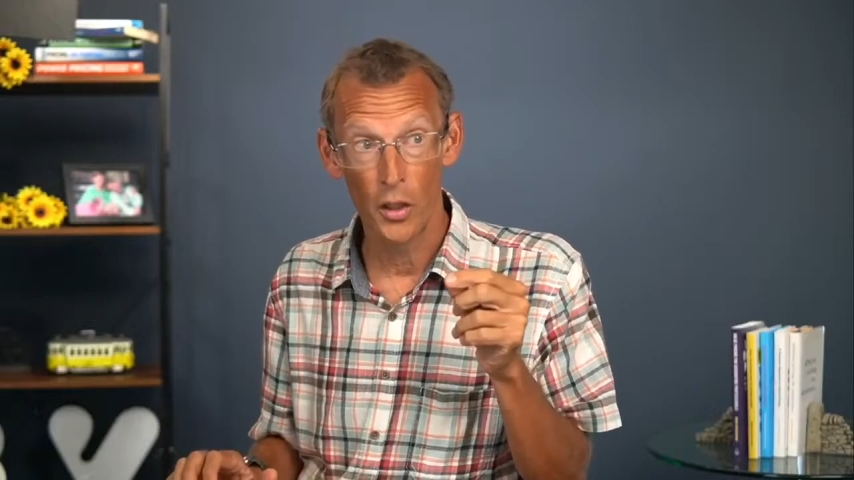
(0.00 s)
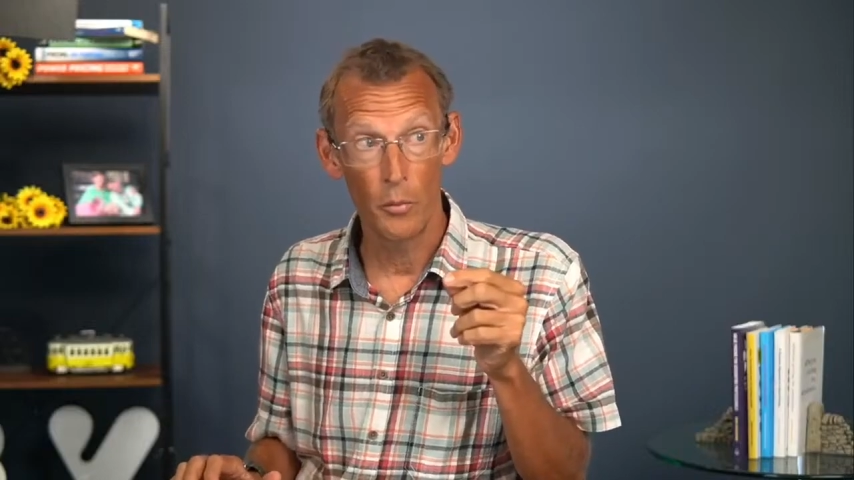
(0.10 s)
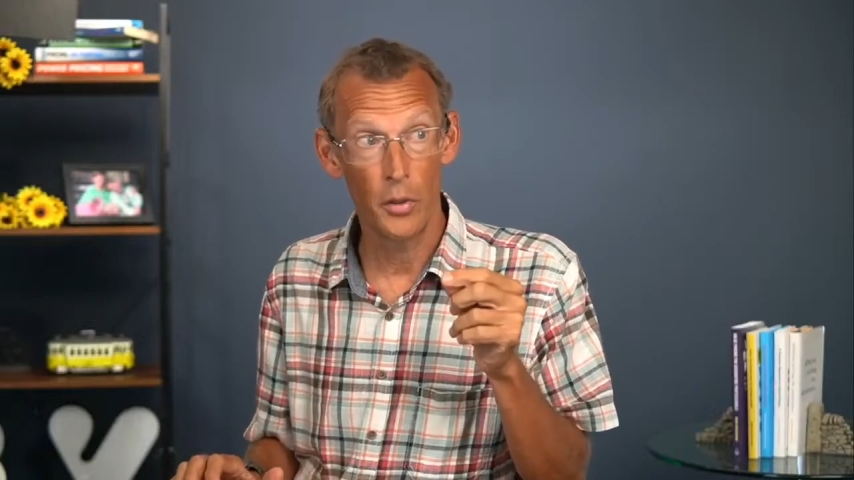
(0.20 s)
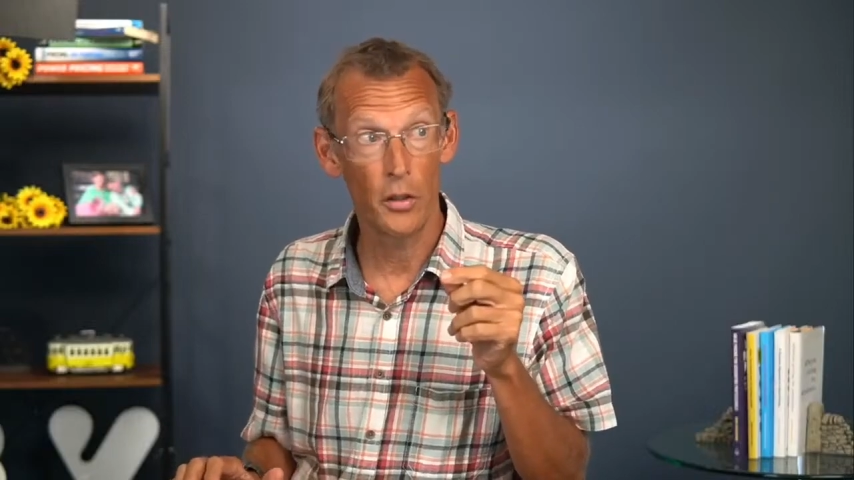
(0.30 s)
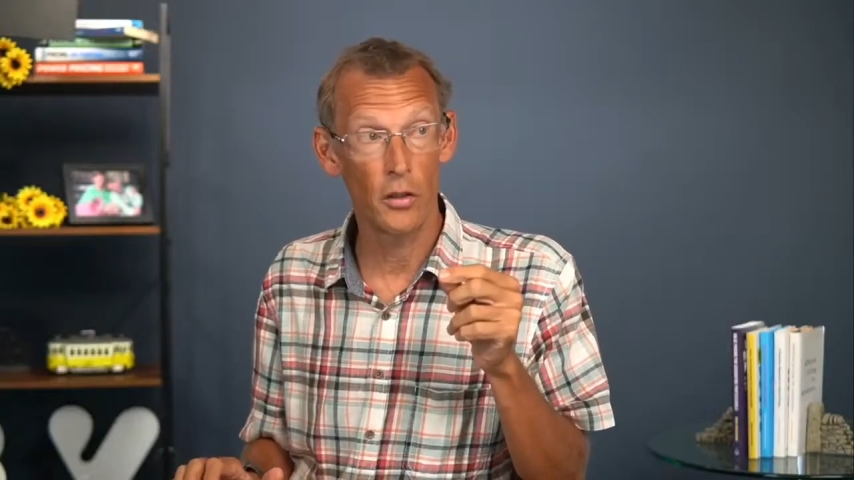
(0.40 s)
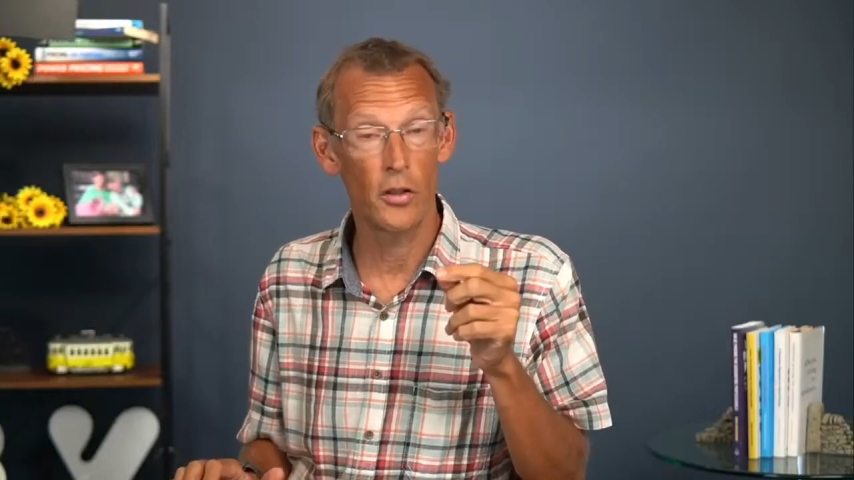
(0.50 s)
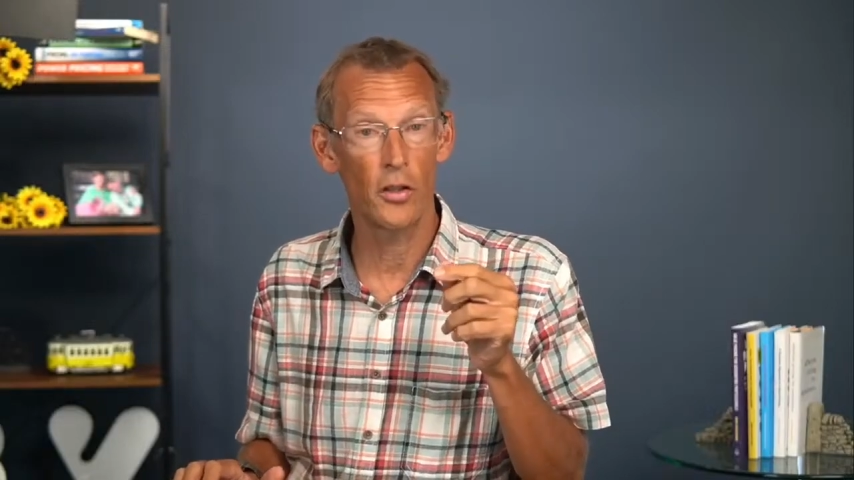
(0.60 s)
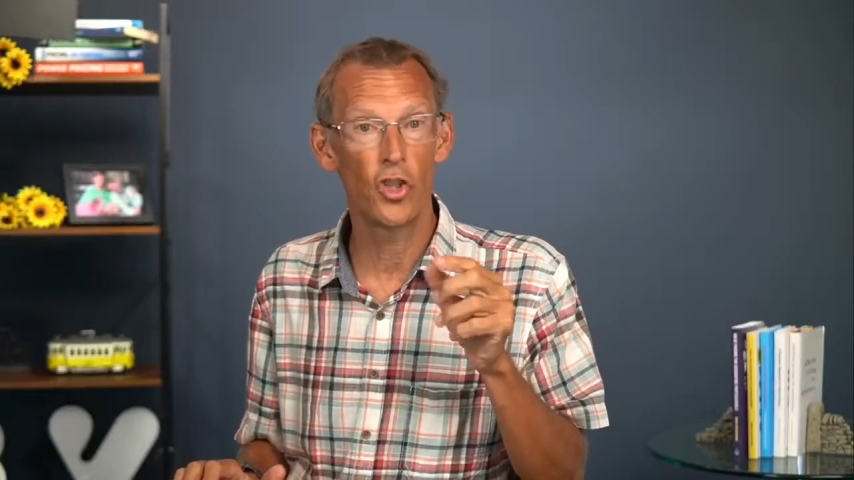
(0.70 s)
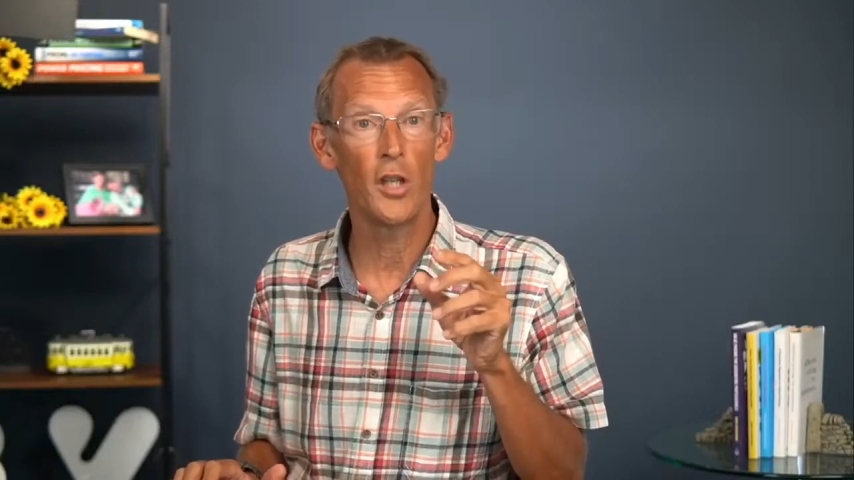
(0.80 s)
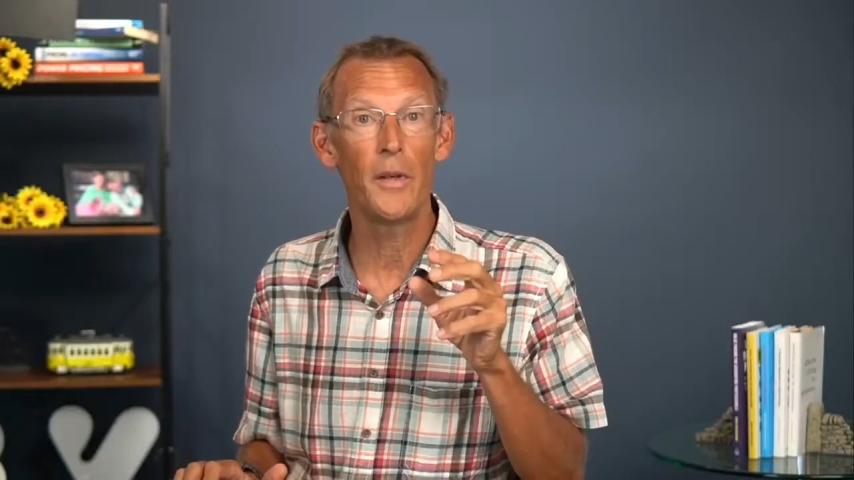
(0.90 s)
Because does
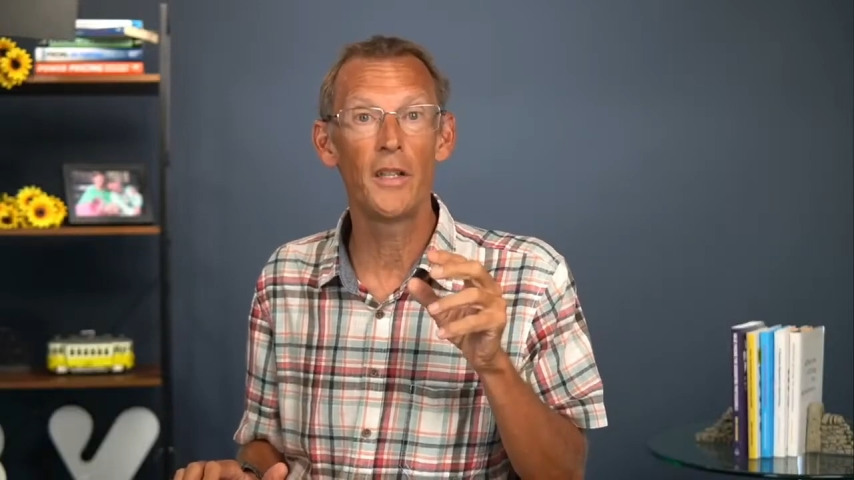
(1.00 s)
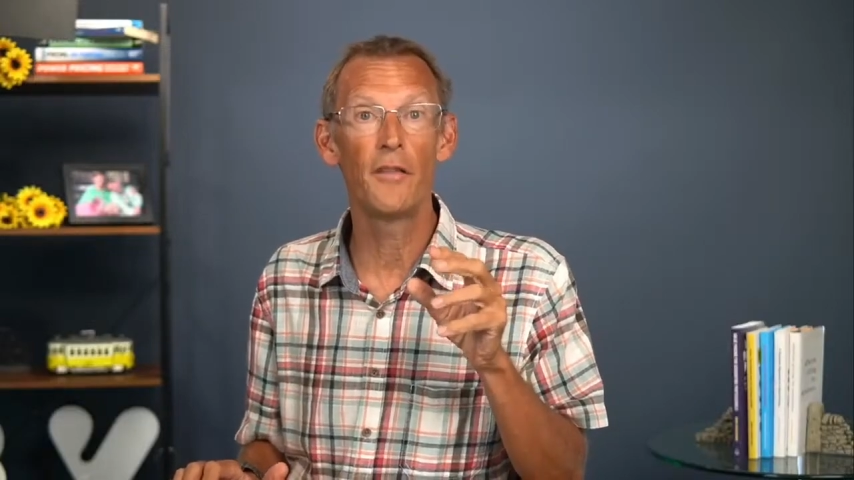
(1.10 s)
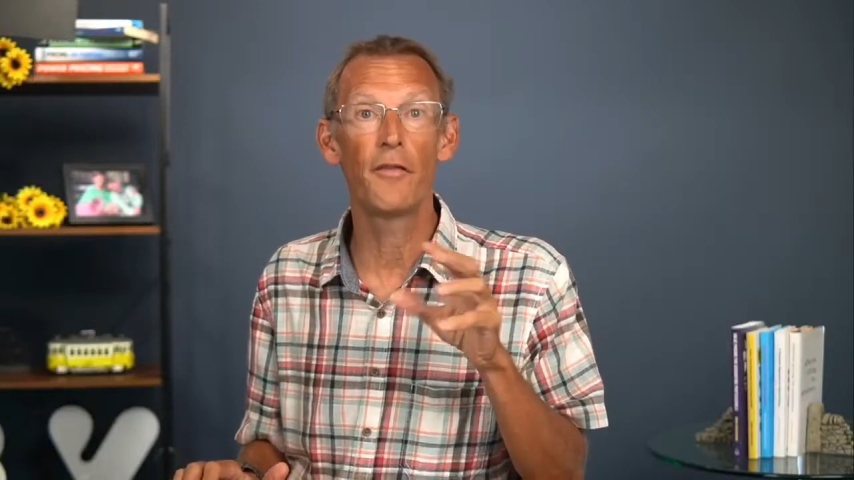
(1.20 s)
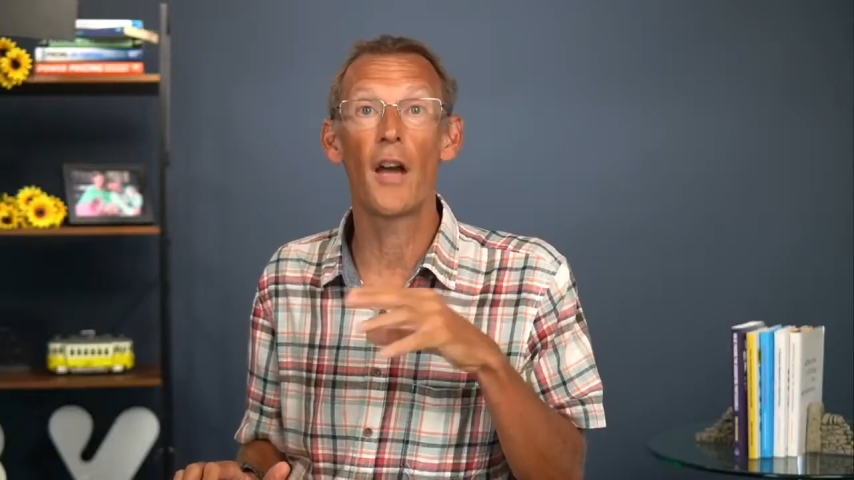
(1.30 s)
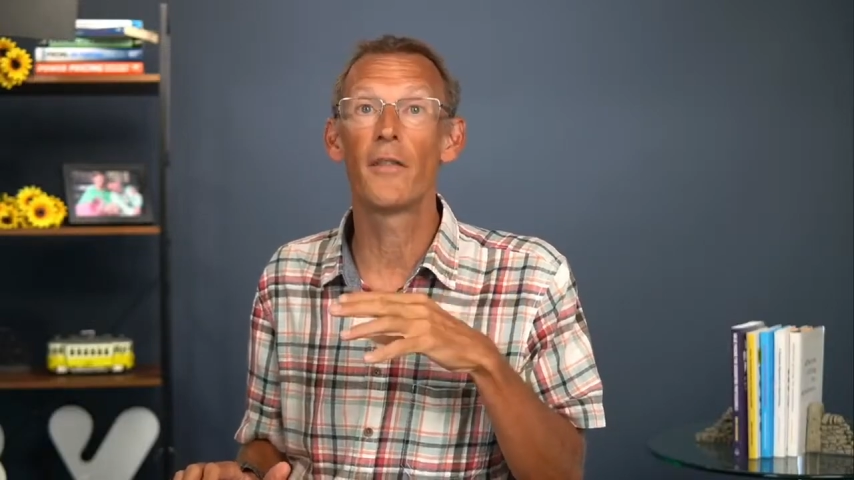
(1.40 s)
GPT-5